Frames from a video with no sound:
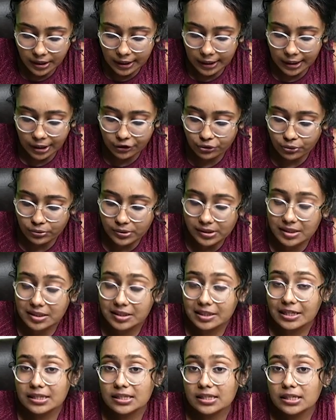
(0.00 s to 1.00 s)
electrodes is
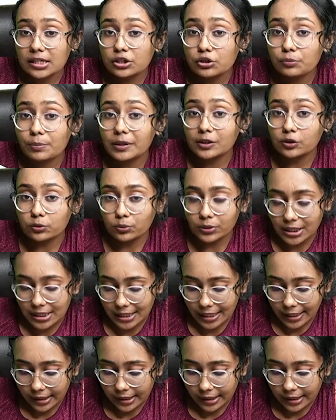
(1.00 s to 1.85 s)
considered to be unit